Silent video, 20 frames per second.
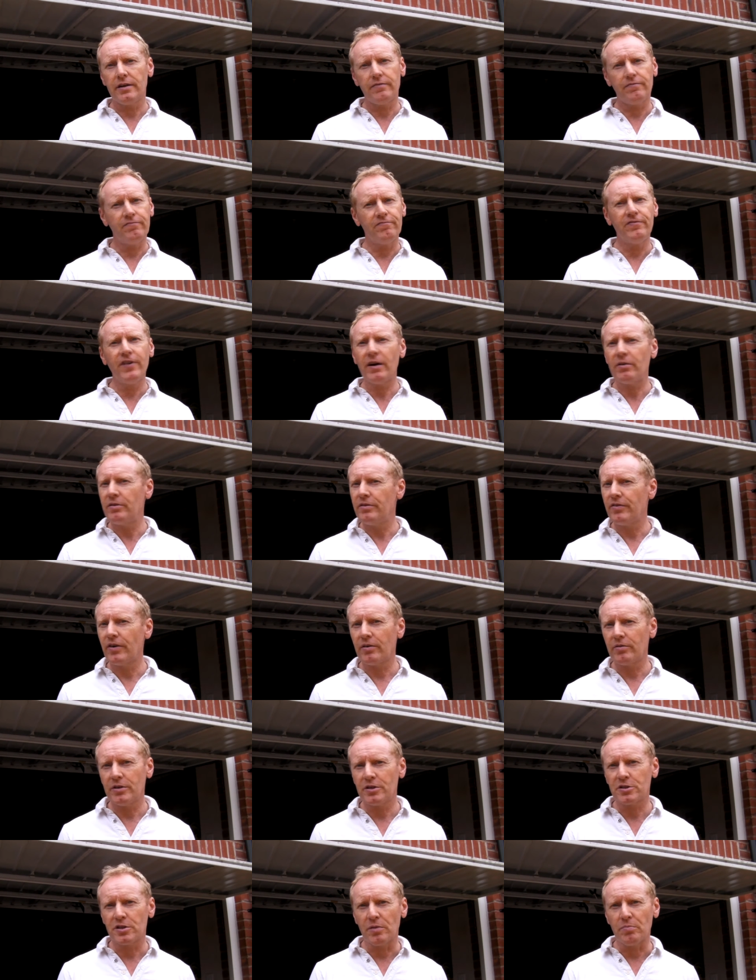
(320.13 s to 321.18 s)

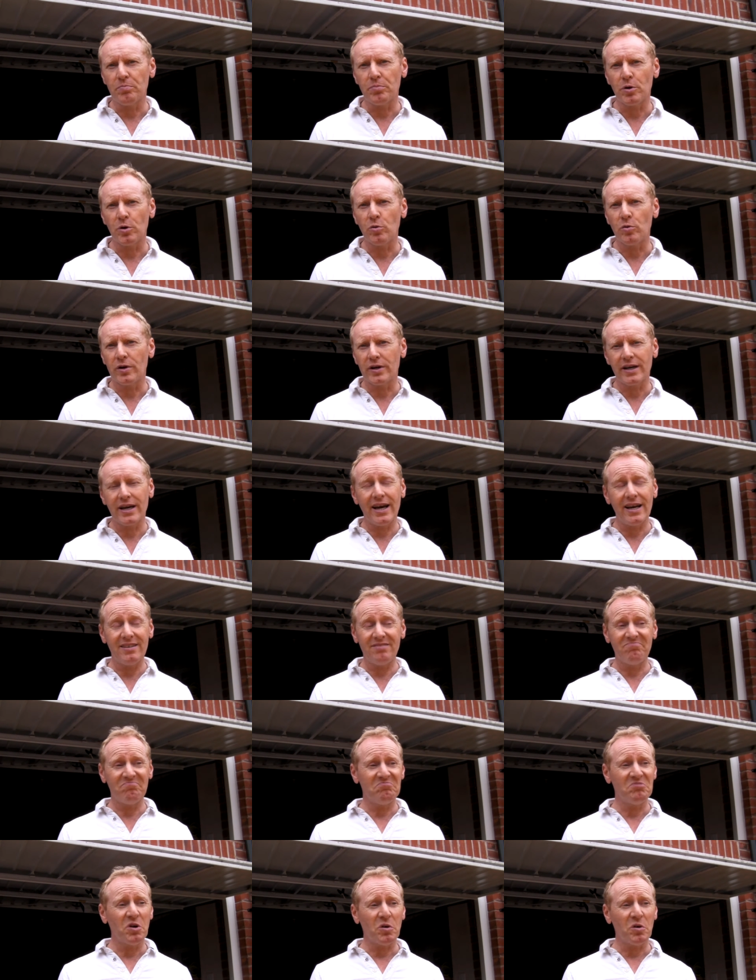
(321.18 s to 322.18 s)
very simple, again